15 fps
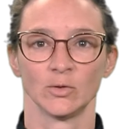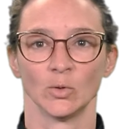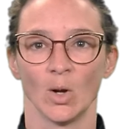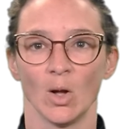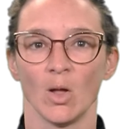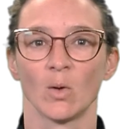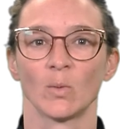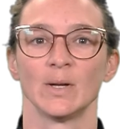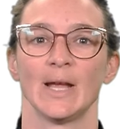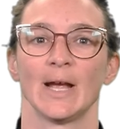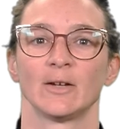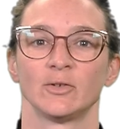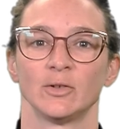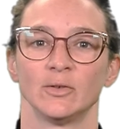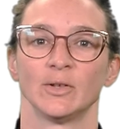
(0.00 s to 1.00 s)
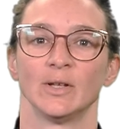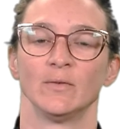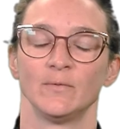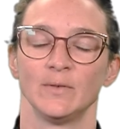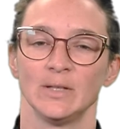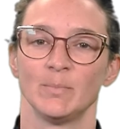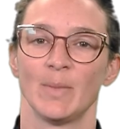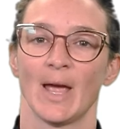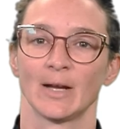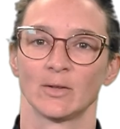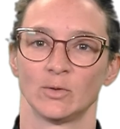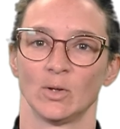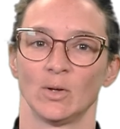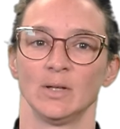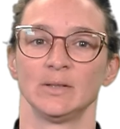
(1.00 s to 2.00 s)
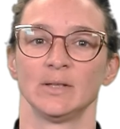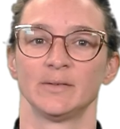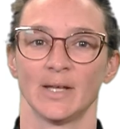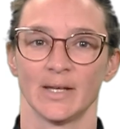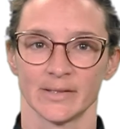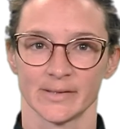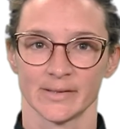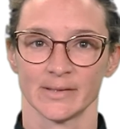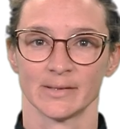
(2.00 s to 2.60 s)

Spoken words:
all reactions and feedback during the test.